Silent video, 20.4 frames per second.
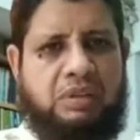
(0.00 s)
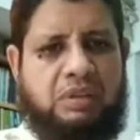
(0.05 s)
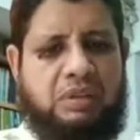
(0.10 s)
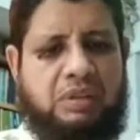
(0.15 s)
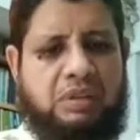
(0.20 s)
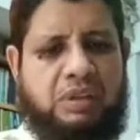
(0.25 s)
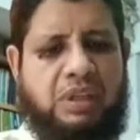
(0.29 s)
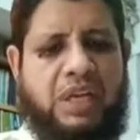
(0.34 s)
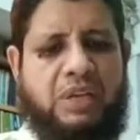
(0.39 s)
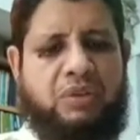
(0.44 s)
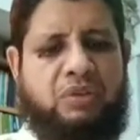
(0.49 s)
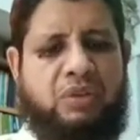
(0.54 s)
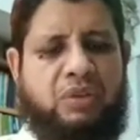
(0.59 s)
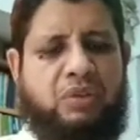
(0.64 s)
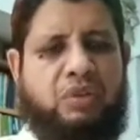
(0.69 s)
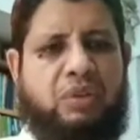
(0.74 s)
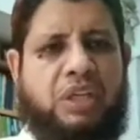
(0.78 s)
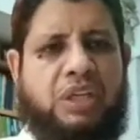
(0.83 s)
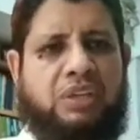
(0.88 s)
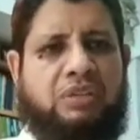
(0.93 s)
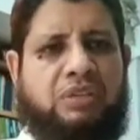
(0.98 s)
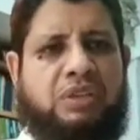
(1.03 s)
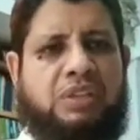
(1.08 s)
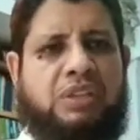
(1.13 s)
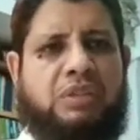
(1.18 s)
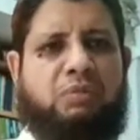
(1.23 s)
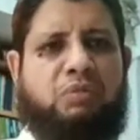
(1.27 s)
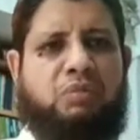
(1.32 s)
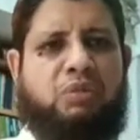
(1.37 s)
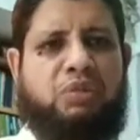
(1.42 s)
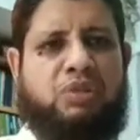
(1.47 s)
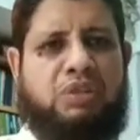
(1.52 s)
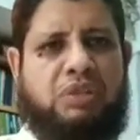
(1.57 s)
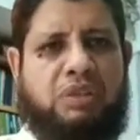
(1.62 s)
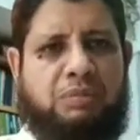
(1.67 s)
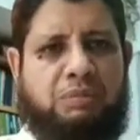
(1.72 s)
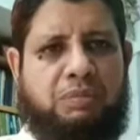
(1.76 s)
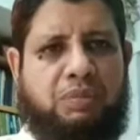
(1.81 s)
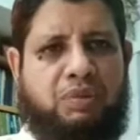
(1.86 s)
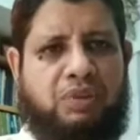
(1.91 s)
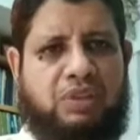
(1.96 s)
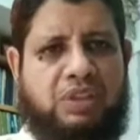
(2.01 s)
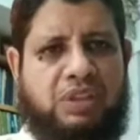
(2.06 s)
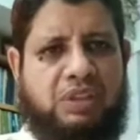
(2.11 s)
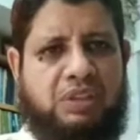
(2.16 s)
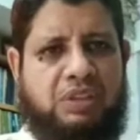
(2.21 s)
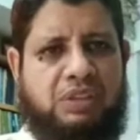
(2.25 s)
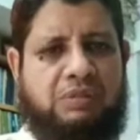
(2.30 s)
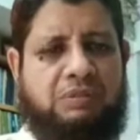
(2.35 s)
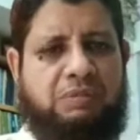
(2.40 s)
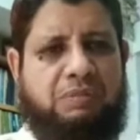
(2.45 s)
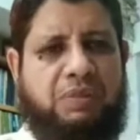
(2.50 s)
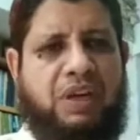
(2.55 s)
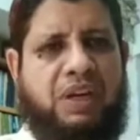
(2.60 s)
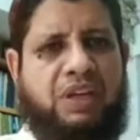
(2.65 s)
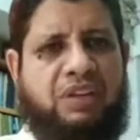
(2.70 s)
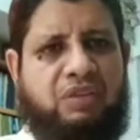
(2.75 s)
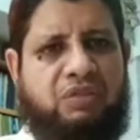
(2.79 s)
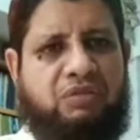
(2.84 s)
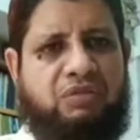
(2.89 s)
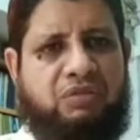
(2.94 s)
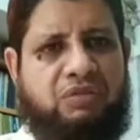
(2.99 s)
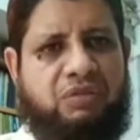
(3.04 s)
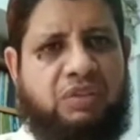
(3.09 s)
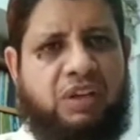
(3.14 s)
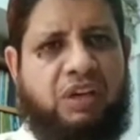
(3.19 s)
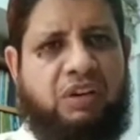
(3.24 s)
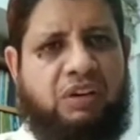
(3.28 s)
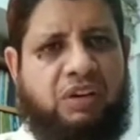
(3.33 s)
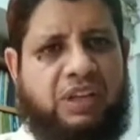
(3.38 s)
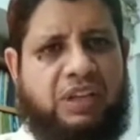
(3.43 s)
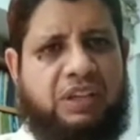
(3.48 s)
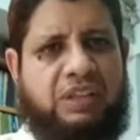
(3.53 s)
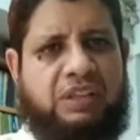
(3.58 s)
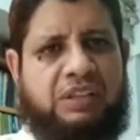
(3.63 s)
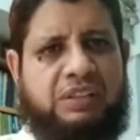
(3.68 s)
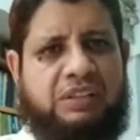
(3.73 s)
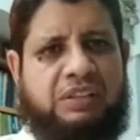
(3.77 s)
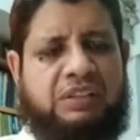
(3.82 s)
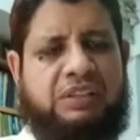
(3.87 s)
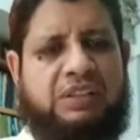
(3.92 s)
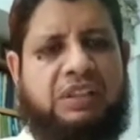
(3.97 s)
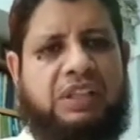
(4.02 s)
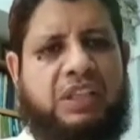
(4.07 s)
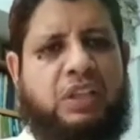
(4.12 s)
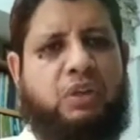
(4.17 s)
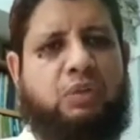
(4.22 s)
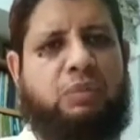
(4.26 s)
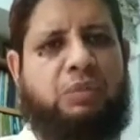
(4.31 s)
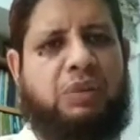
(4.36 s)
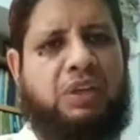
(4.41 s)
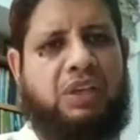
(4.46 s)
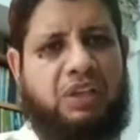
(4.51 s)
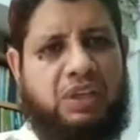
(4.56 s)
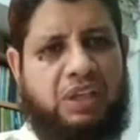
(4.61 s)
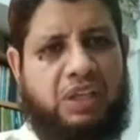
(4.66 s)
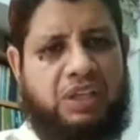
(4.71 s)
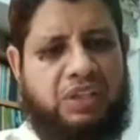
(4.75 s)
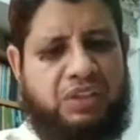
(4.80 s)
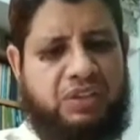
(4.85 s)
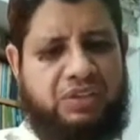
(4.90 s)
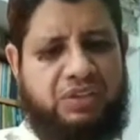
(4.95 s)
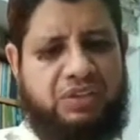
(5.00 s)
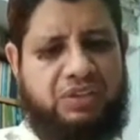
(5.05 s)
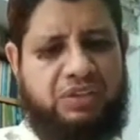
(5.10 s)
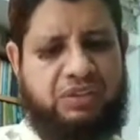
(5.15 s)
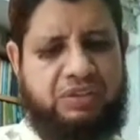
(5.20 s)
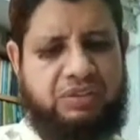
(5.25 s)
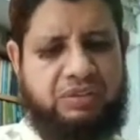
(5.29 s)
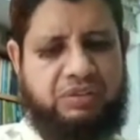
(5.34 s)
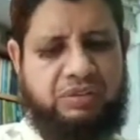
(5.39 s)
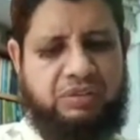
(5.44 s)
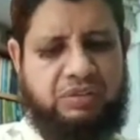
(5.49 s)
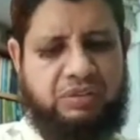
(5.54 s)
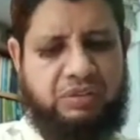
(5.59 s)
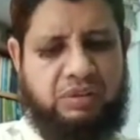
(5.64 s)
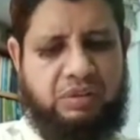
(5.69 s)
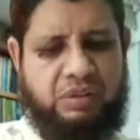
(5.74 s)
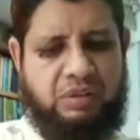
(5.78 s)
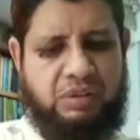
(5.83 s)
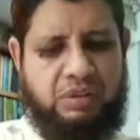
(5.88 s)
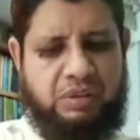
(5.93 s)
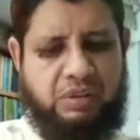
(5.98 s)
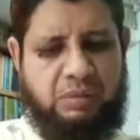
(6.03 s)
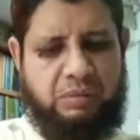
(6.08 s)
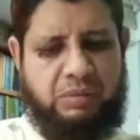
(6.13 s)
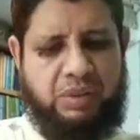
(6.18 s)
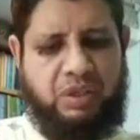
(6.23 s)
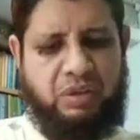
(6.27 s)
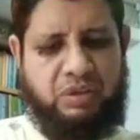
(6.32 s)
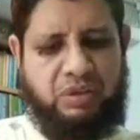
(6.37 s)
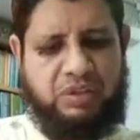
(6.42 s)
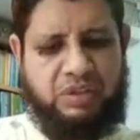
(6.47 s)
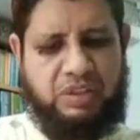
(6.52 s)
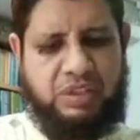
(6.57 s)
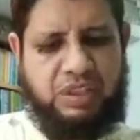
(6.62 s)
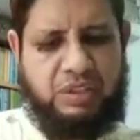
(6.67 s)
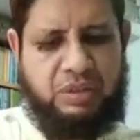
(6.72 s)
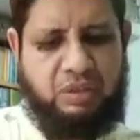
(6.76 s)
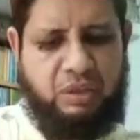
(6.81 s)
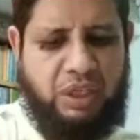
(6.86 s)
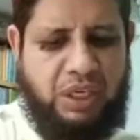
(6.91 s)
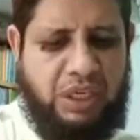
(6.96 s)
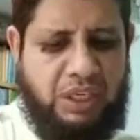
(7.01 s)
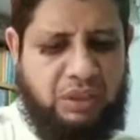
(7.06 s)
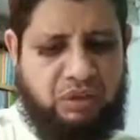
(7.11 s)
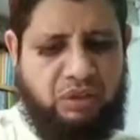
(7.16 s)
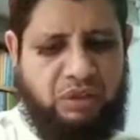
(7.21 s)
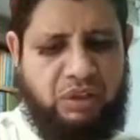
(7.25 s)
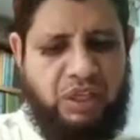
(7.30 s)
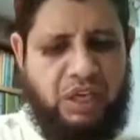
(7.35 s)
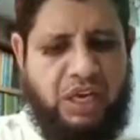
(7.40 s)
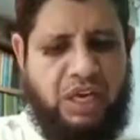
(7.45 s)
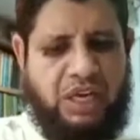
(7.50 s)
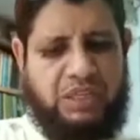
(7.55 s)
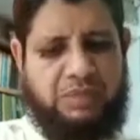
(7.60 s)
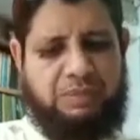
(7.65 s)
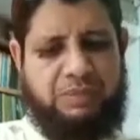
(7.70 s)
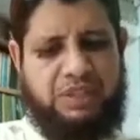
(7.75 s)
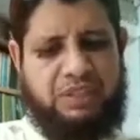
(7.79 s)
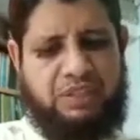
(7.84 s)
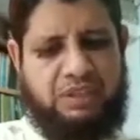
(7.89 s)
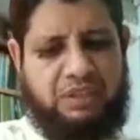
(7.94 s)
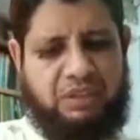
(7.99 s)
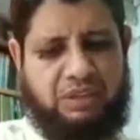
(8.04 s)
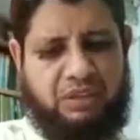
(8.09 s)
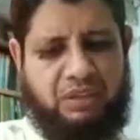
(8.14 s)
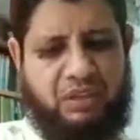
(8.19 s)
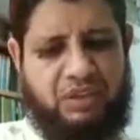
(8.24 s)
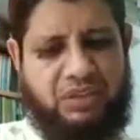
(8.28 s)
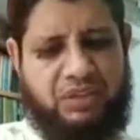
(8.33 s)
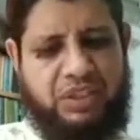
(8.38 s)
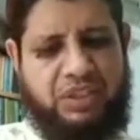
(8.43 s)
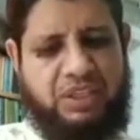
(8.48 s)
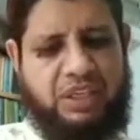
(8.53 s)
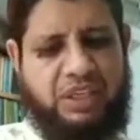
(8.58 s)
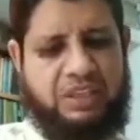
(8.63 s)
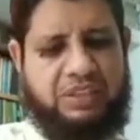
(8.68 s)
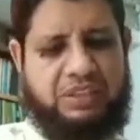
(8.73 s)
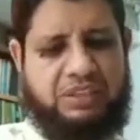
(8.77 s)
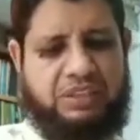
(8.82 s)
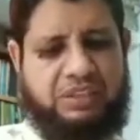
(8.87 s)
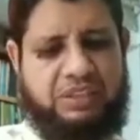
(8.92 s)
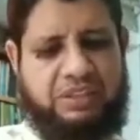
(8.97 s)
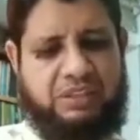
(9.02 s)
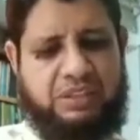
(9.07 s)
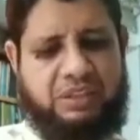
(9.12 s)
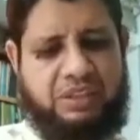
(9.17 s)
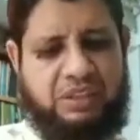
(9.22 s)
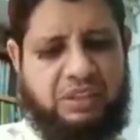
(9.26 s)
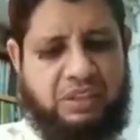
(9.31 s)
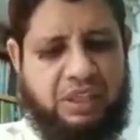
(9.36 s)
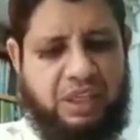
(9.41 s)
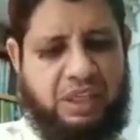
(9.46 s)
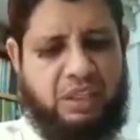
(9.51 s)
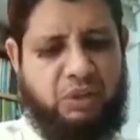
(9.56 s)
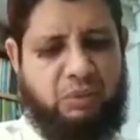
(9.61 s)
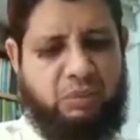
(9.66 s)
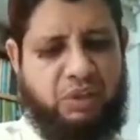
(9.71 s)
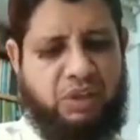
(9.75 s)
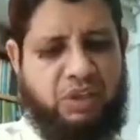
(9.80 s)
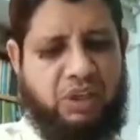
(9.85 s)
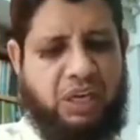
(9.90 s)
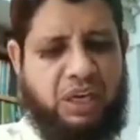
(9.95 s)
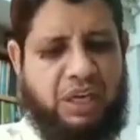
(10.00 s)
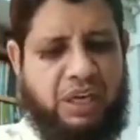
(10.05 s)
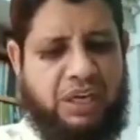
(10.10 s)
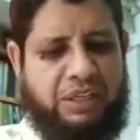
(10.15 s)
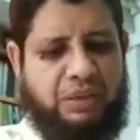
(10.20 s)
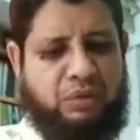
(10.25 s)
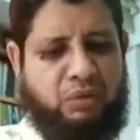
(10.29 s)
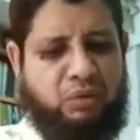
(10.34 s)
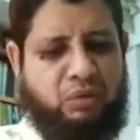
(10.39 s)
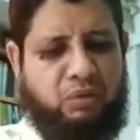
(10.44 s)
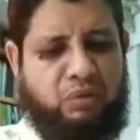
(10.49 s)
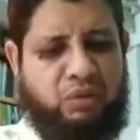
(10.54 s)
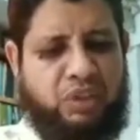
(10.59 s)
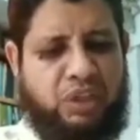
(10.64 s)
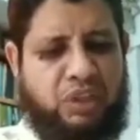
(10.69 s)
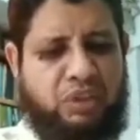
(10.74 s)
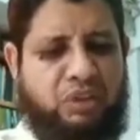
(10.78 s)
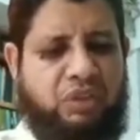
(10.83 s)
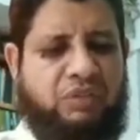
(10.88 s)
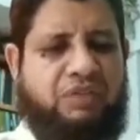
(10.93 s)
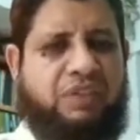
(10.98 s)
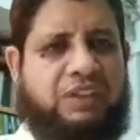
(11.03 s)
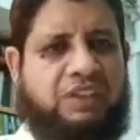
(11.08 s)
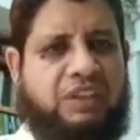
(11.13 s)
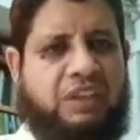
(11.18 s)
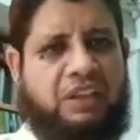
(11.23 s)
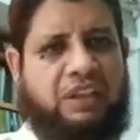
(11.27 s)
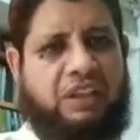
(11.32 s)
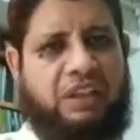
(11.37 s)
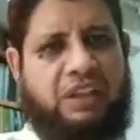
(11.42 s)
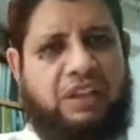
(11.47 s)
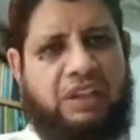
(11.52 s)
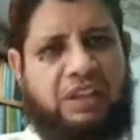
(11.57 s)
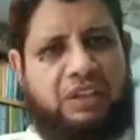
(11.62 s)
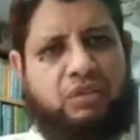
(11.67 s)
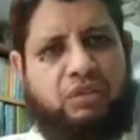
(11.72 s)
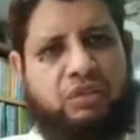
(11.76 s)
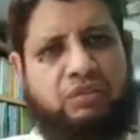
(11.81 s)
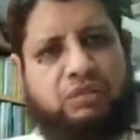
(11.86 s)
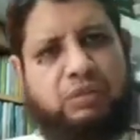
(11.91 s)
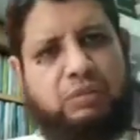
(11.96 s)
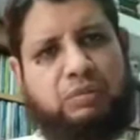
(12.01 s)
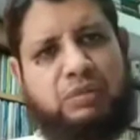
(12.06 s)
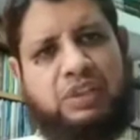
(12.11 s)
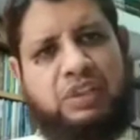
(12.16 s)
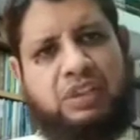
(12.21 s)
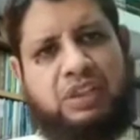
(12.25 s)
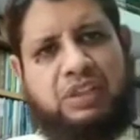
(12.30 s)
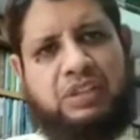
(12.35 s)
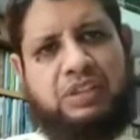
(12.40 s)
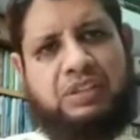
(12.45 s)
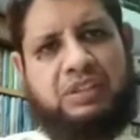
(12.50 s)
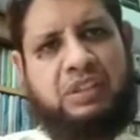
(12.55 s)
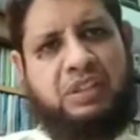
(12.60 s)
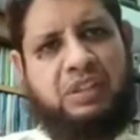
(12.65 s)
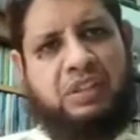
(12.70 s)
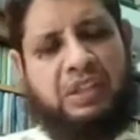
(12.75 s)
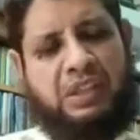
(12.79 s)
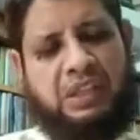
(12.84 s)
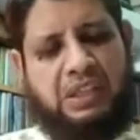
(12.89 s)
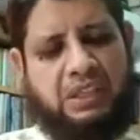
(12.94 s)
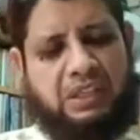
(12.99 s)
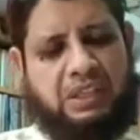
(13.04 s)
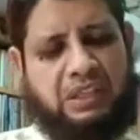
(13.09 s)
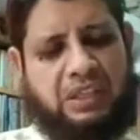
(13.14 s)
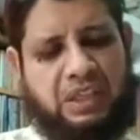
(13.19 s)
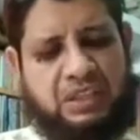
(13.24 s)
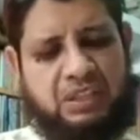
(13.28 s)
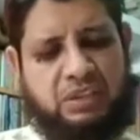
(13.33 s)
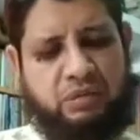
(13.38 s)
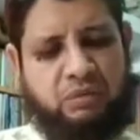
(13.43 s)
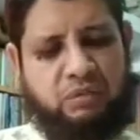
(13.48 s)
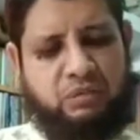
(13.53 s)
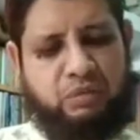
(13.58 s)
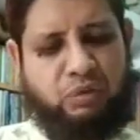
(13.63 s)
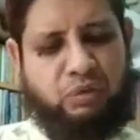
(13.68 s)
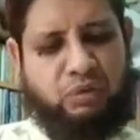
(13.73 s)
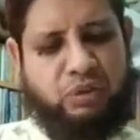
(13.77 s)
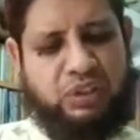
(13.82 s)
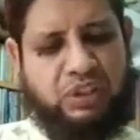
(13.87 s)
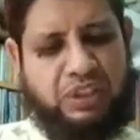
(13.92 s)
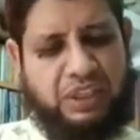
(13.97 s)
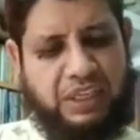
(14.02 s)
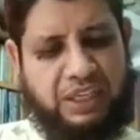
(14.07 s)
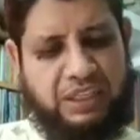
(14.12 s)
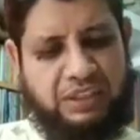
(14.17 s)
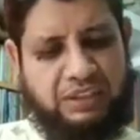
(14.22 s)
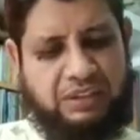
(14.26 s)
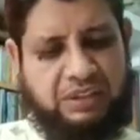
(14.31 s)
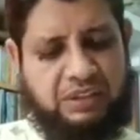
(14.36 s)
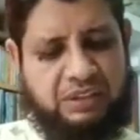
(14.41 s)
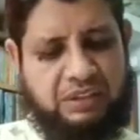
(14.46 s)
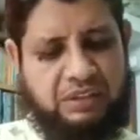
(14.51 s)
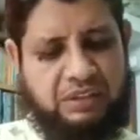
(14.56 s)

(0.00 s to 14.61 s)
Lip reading: Right to education is the most important part of our human rights, because education has been considered a human right through the Universal Declaration of Human Rights in 1948.